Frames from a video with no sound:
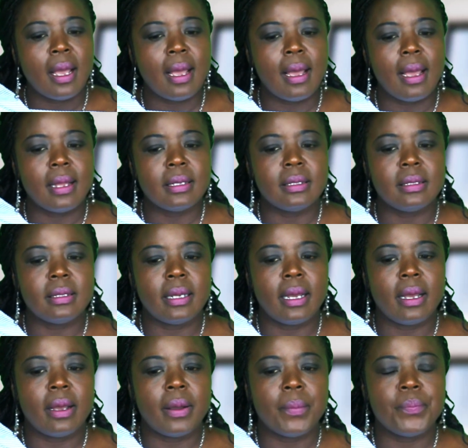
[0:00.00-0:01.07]
and
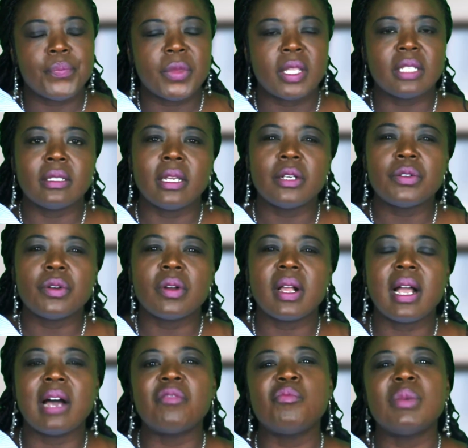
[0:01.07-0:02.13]
the central
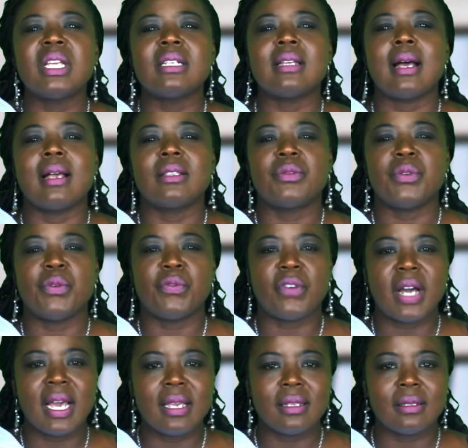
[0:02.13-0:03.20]
government has
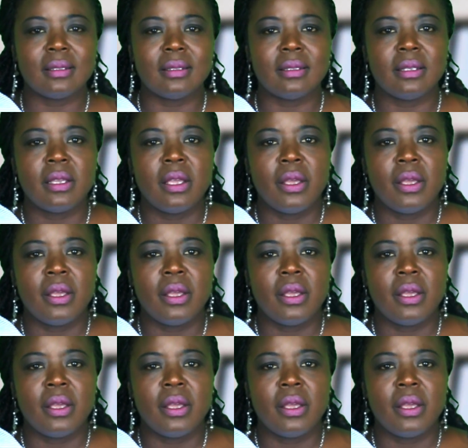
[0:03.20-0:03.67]
revised